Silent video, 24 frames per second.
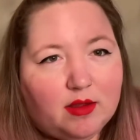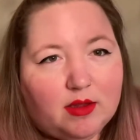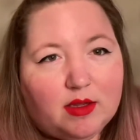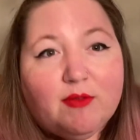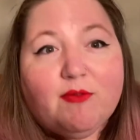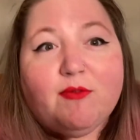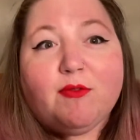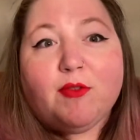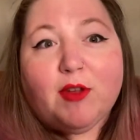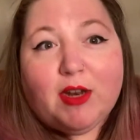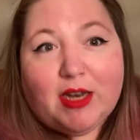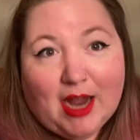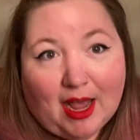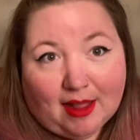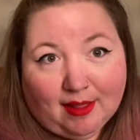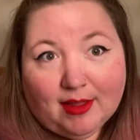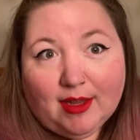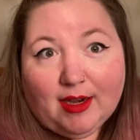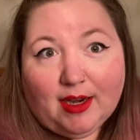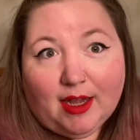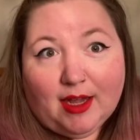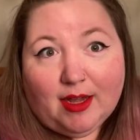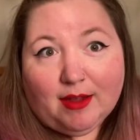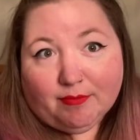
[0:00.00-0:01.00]

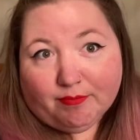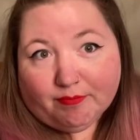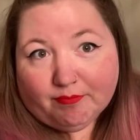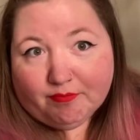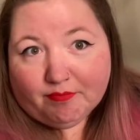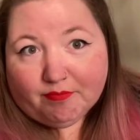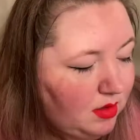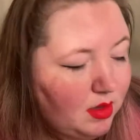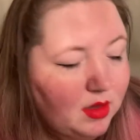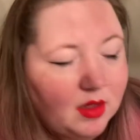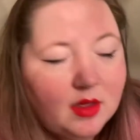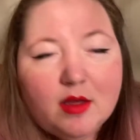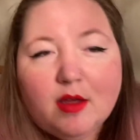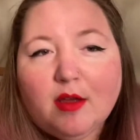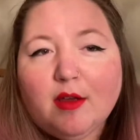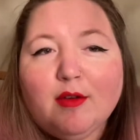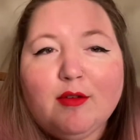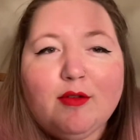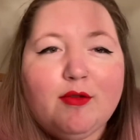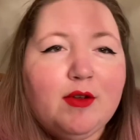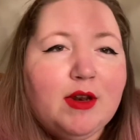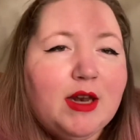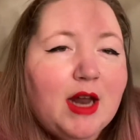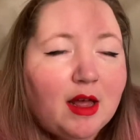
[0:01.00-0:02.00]
fidelity.
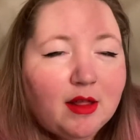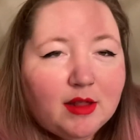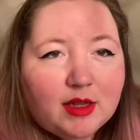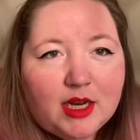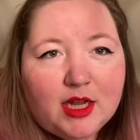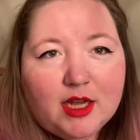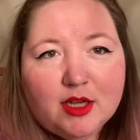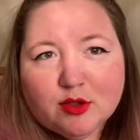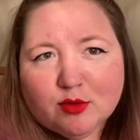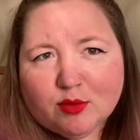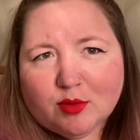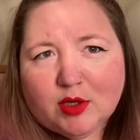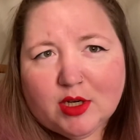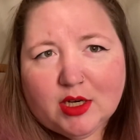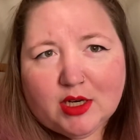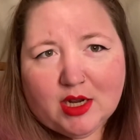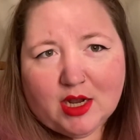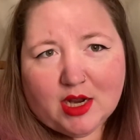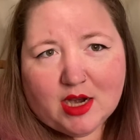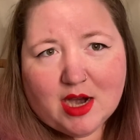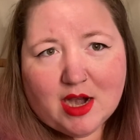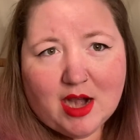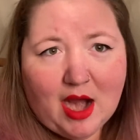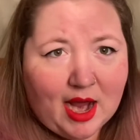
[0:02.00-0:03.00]
Fidelity is rooted
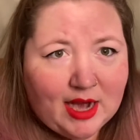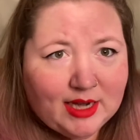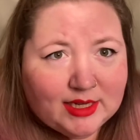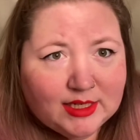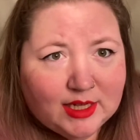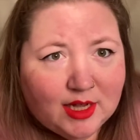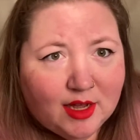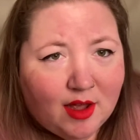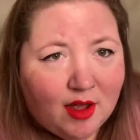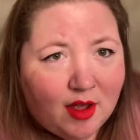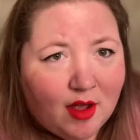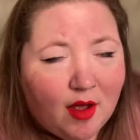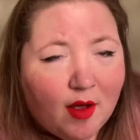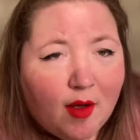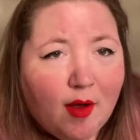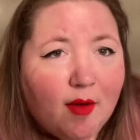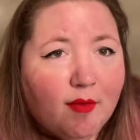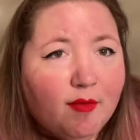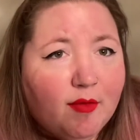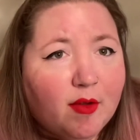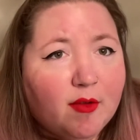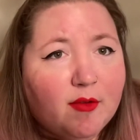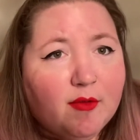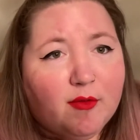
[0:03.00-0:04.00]
in an idea
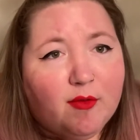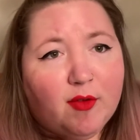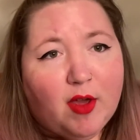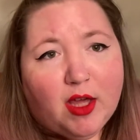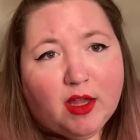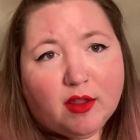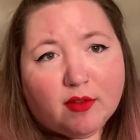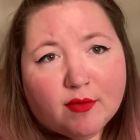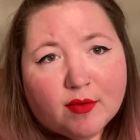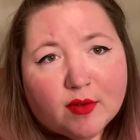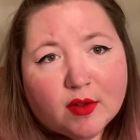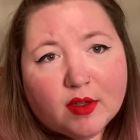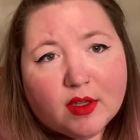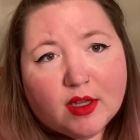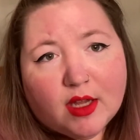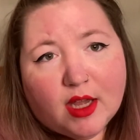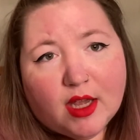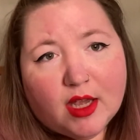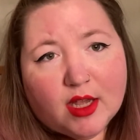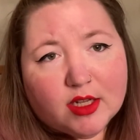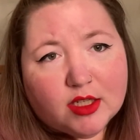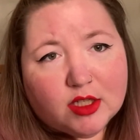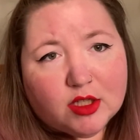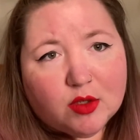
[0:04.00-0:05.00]
of
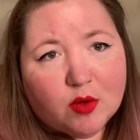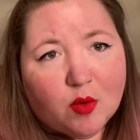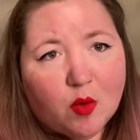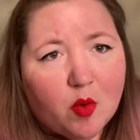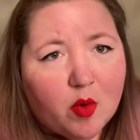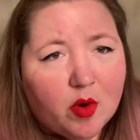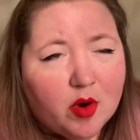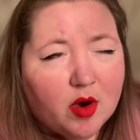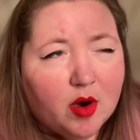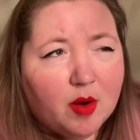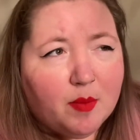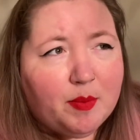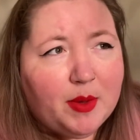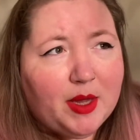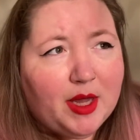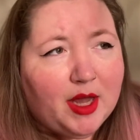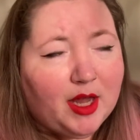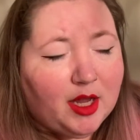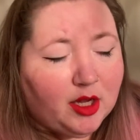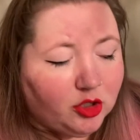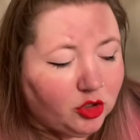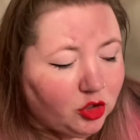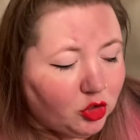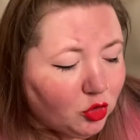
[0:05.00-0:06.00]
faithfulness or
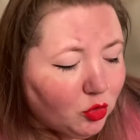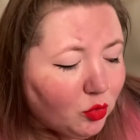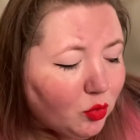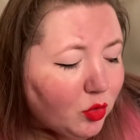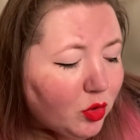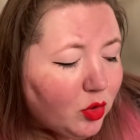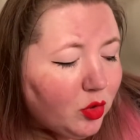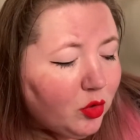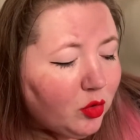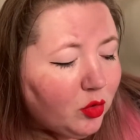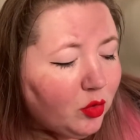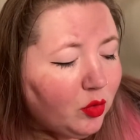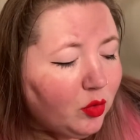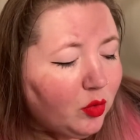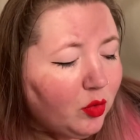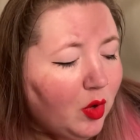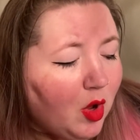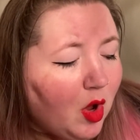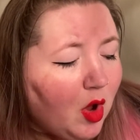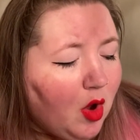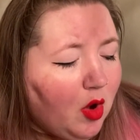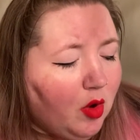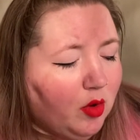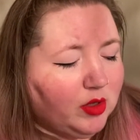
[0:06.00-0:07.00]
being true
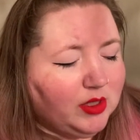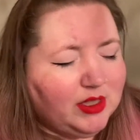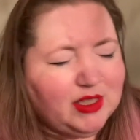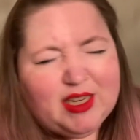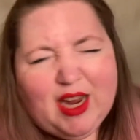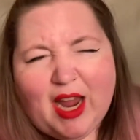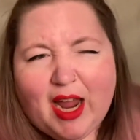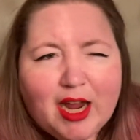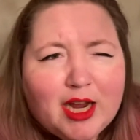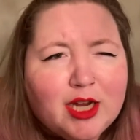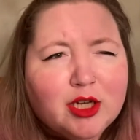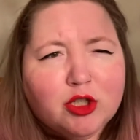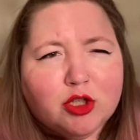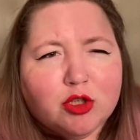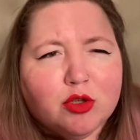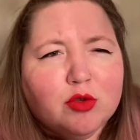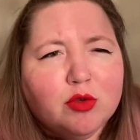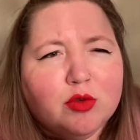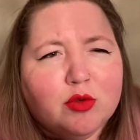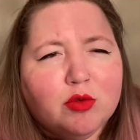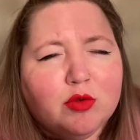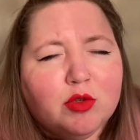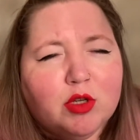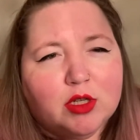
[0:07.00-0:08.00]
or staying
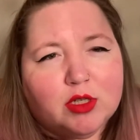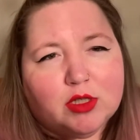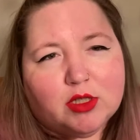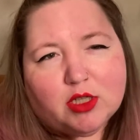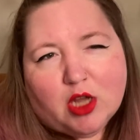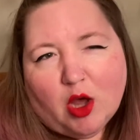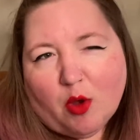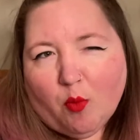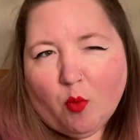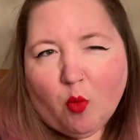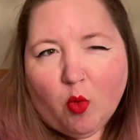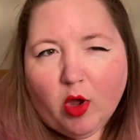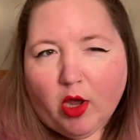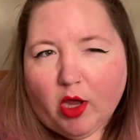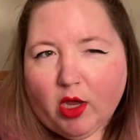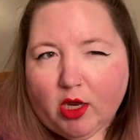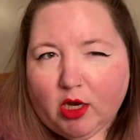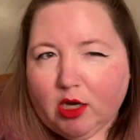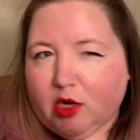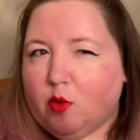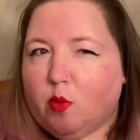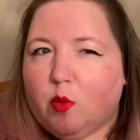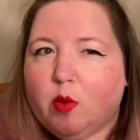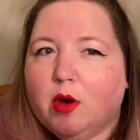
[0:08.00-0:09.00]
true to
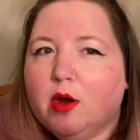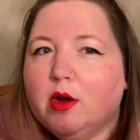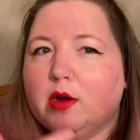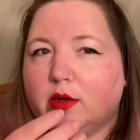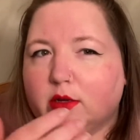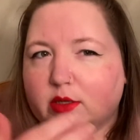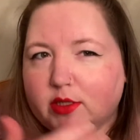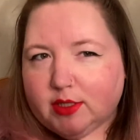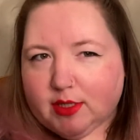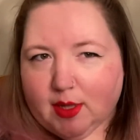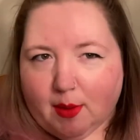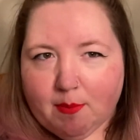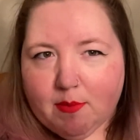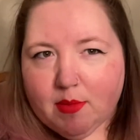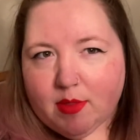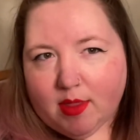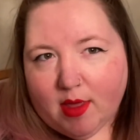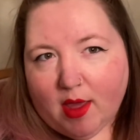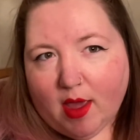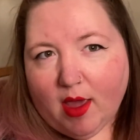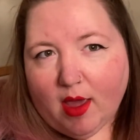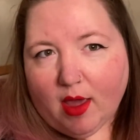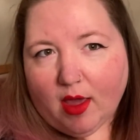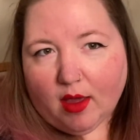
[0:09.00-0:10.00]
someone or
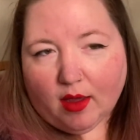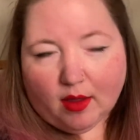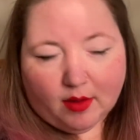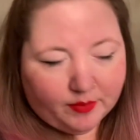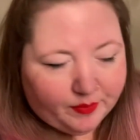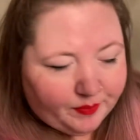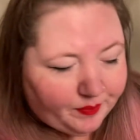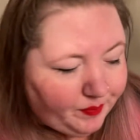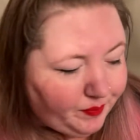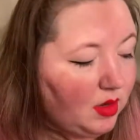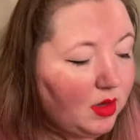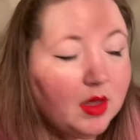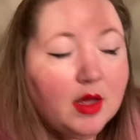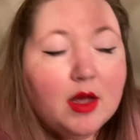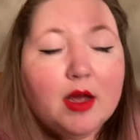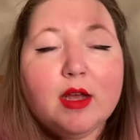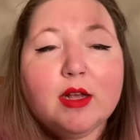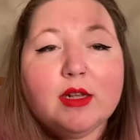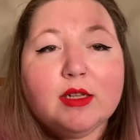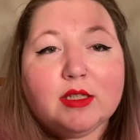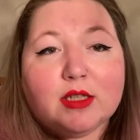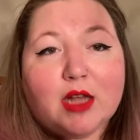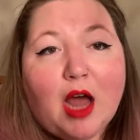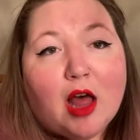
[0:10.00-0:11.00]
something.
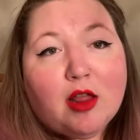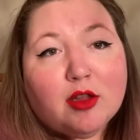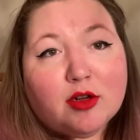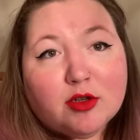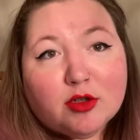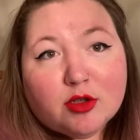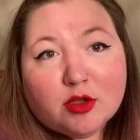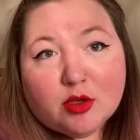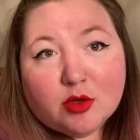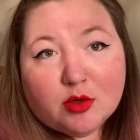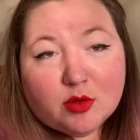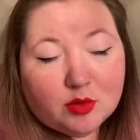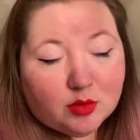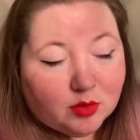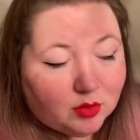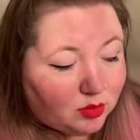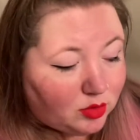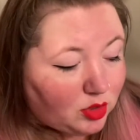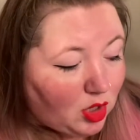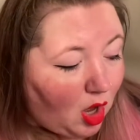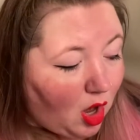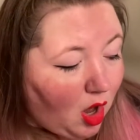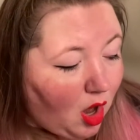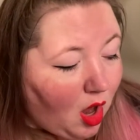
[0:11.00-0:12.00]
Scholars who
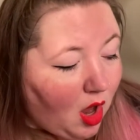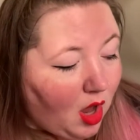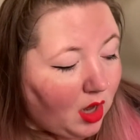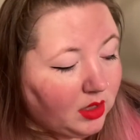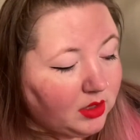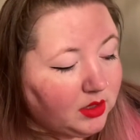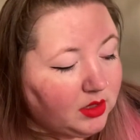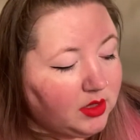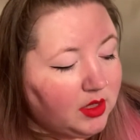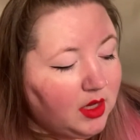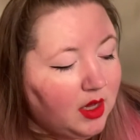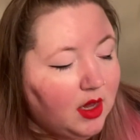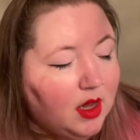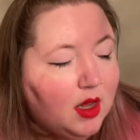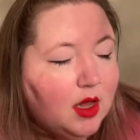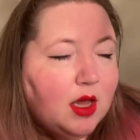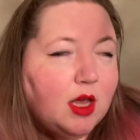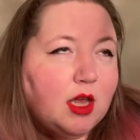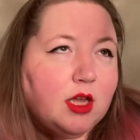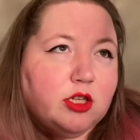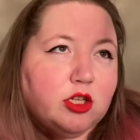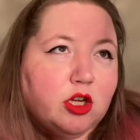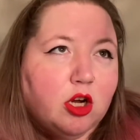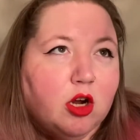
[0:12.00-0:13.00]
talked
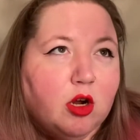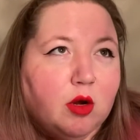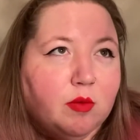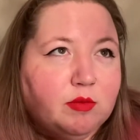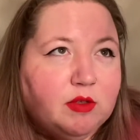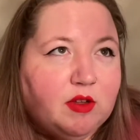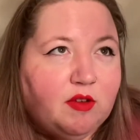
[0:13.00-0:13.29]
in terms of